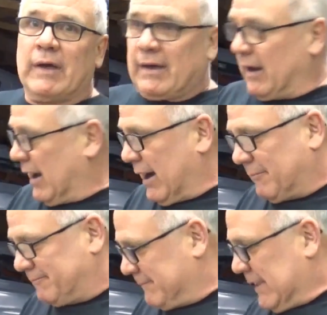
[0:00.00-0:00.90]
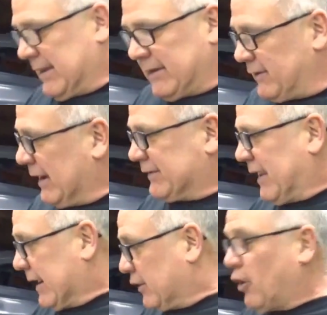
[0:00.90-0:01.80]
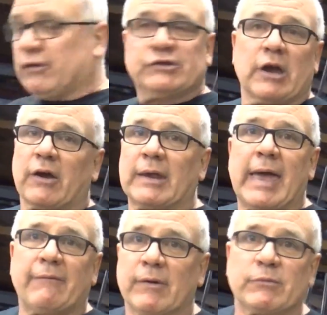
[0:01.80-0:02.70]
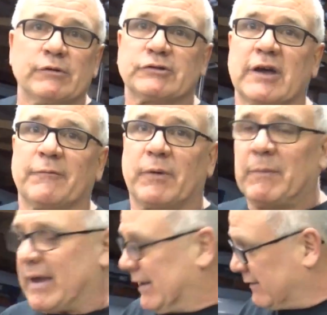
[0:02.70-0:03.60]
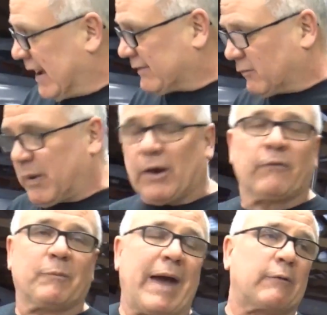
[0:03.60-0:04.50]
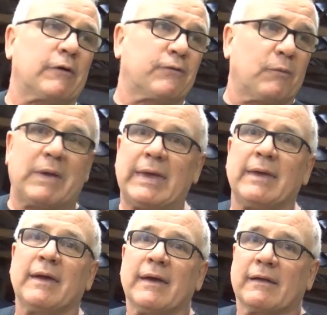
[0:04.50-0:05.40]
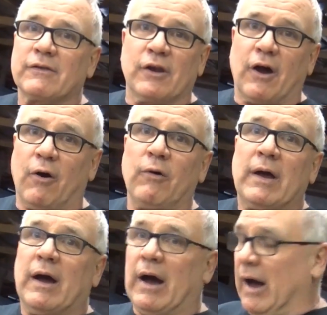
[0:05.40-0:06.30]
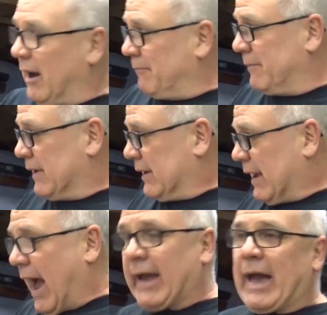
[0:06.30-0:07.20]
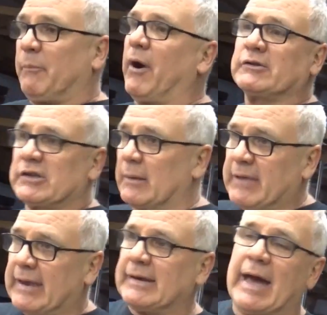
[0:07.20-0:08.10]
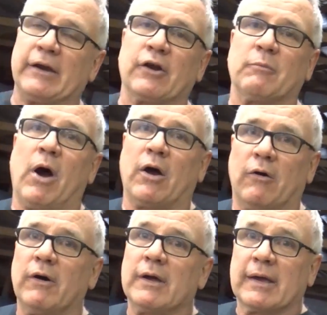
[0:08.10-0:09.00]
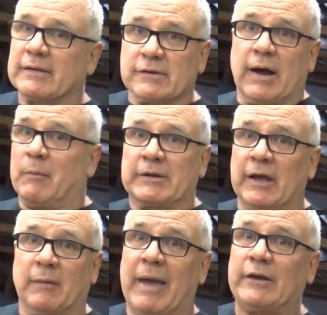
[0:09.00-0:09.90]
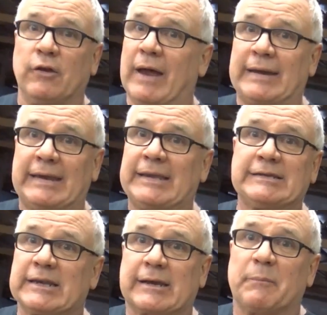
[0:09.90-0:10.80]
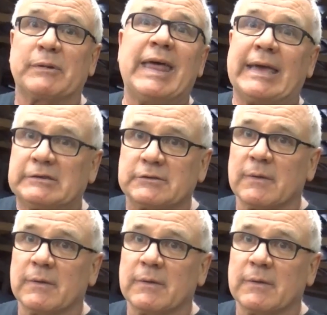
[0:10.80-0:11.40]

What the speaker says: I said, I could go to Jerry and have him do stuff, but man, these guys have bent over backwards for me. I got parts that I'm taking down there tomorrow, and I'm gonna tell them, hey, dude, I need these in a couple of days.